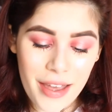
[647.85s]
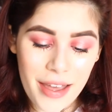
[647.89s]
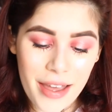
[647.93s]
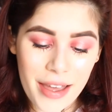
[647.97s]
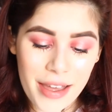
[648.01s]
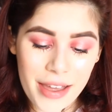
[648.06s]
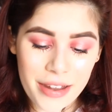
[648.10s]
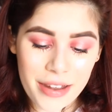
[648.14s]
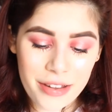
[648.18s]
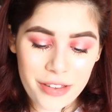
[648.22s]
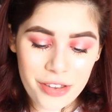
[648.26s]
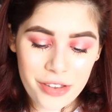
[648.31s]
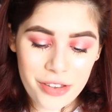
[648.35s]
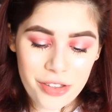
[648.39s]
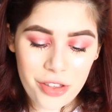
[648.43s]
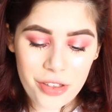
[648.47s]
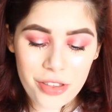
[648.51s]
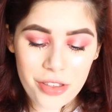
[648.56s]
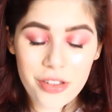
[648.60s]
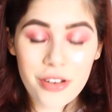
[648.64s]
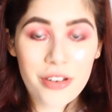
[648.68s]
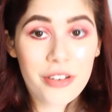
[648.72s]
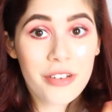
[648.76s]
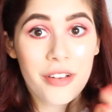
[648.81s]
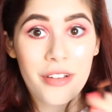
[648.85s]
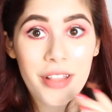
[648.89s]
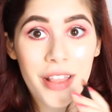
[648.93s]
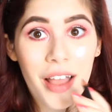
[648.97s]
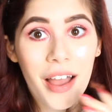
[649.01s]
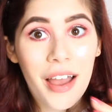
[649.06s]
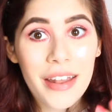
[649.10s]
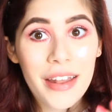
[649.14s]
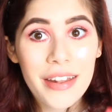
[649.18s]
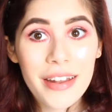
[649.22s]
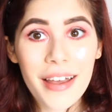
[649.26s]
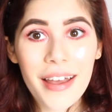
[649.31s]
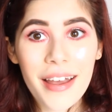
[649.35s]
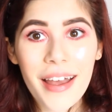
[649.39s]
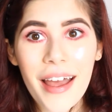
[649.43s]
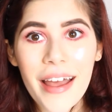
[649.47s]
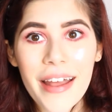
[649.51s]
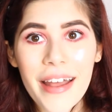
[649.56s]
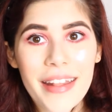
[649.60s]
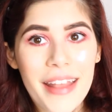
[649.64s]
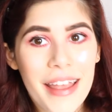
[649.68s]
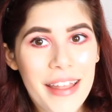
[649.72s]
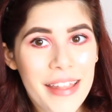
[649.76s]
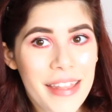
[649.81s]
and you just do the liner
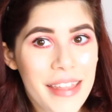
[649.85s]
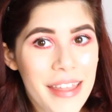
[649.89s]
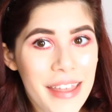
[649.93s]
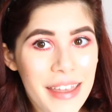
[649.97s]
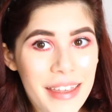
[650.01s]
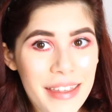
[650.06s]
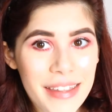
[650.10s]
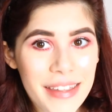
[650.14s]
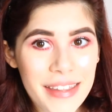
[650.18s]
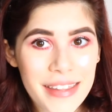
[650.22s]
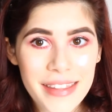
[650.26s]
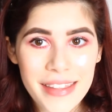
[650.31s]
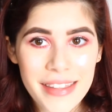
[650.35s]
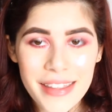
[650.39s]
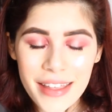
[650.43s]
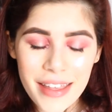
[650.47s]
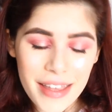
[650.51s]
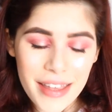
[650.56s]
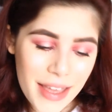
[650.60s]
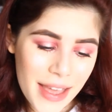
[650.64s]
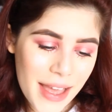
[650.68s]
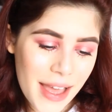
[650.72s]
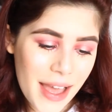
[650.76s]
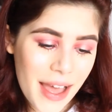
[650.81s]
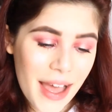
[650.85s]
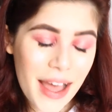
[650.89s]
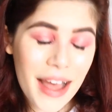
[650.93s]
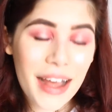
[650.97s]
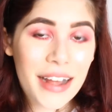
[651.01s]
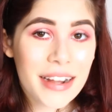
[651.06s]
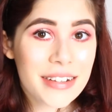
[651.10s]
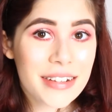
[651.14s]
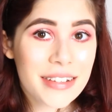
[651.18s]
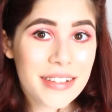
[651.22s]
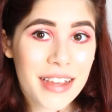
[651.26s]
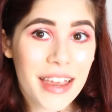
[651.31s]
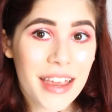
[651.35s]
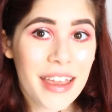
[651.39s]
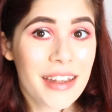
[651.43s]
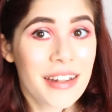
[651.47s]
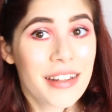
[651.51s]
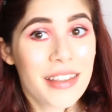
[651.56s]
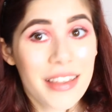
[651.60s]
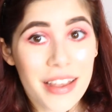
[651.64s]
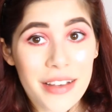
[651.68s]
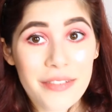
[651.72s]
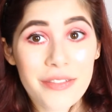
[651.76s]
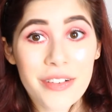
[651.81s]
and then this, and it
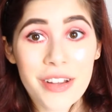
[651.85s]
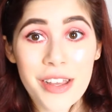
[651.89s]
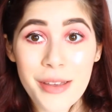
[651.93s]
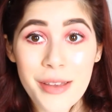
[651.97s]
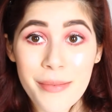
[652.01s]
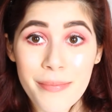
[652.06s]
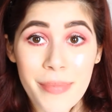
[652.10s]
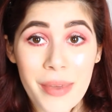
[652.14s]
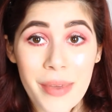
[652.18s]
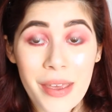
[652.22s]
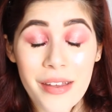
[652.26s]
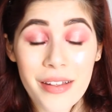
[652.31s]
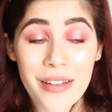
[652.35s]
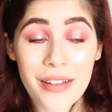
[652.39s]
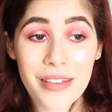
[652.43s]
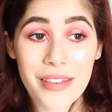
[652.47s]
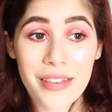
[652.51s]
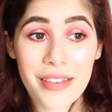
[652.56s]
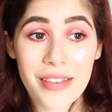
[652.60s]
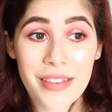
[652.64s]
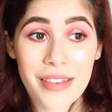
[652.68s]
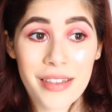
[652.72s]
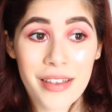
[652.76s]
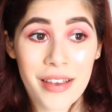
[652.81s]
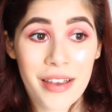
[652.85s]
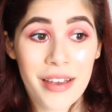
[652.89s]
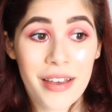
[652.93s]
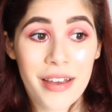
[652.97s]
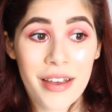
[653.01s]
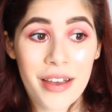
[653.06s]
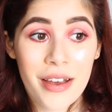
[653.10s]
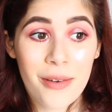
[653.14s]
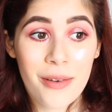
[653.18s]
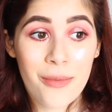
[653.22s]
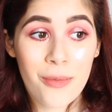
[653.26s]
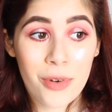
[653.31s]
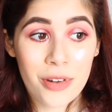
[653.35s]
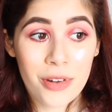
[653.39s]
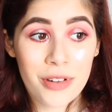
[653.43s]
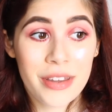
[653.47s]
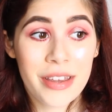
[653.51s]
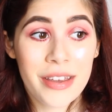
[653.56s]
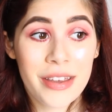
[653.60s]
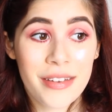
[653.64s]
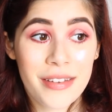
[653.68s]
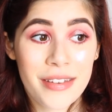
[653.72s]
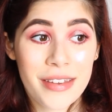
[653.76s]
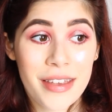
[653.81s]
definitely beats
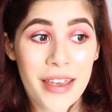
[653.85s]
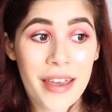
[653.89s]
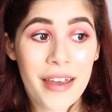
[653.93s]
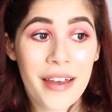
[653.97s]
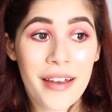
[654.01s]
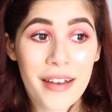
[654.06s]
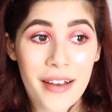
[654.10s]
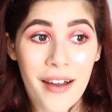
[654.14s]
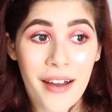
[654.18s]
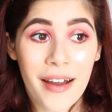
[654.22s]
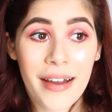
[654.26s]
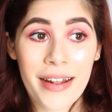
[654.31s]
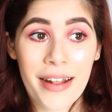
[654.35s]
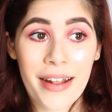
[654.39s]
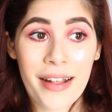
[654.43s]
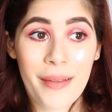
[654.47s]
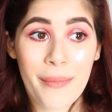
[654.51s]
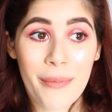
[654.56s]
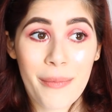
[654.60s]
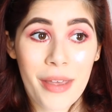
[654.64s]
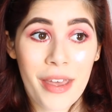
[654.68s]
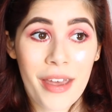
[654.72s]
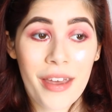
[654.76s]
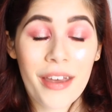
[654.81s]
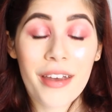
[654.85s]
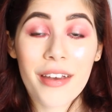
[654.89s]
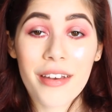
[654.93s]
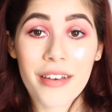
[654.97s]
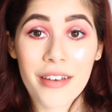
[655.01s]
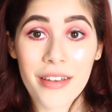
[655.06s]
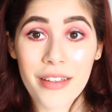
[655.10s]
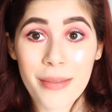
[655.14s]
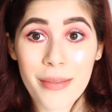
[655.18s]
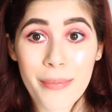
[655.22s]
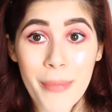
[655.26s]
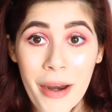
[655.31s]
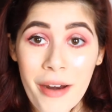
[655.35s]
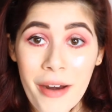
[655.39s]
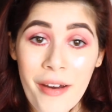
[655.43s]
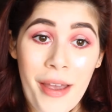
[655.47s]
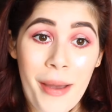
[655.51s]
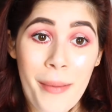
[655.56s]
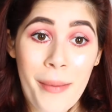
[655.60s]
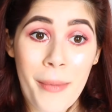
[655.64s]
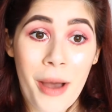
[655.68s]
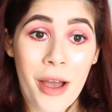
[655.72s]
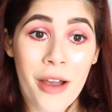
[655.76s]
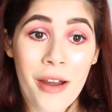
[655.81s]
wanting to get a Kylie lip kit because
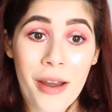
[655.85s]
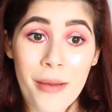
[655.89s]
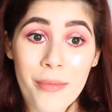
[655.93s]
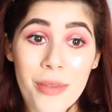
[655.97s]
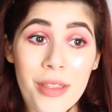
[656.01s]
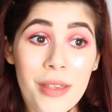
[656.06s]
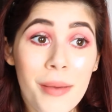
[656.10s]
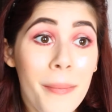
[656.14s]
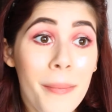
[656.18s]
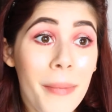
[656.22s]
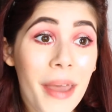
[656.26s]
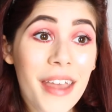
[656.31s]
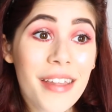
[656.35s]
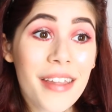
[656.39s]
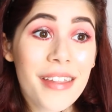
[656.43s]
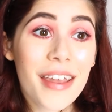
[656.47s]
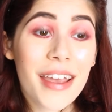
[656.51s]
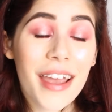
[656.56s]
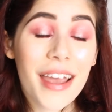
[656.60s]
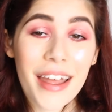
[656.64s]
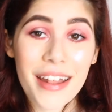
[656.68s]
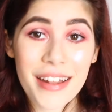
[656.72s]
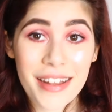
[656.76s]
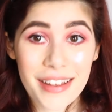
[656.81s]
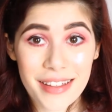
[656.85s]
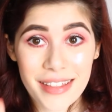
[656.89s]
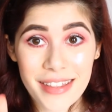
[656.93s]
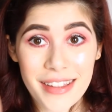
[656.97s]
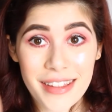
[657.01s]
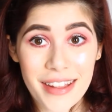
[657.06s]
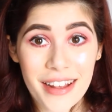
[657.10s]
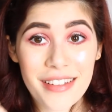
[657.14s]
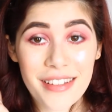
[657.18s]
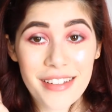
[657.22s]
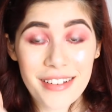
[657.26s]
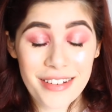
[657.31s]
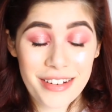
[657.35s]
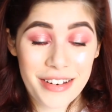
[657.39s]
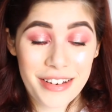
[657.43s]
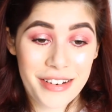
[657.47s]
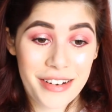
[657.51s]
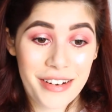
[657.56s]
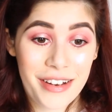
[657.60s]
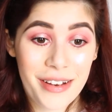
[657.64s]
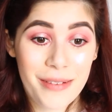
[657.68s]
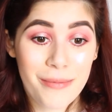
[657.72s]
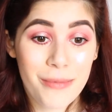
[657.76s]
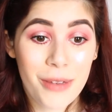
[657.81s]
Barrier are absolutely amazing, and it's $6.99,
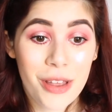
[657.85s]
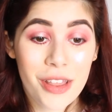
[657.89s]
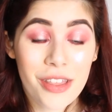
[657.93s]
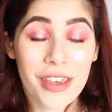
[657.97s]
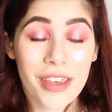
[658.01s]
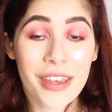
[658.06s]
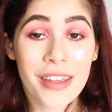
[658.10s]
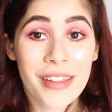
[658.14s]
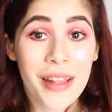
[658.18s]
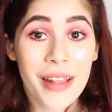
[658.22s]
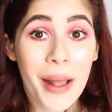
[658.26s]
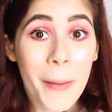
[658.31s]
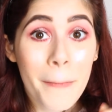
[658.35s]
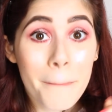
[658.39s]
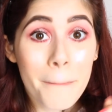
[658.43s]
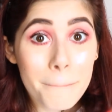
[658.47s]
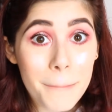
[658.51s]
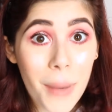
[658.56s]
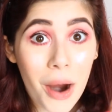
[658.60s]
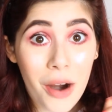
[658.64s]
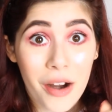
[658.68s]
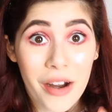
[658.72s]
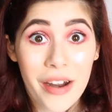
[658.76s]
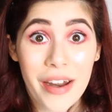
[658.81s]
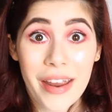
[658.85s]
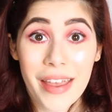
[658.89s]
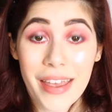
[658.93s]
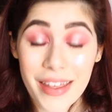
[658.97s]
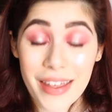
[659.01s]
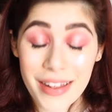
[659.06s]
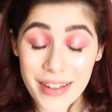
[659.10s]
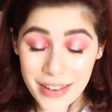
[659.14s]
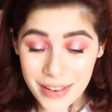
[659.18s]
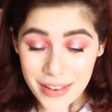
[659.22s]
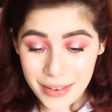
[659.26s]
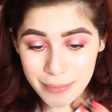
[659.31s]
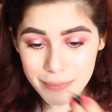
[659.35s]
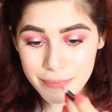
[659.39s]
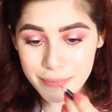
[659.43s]
which is a bargain.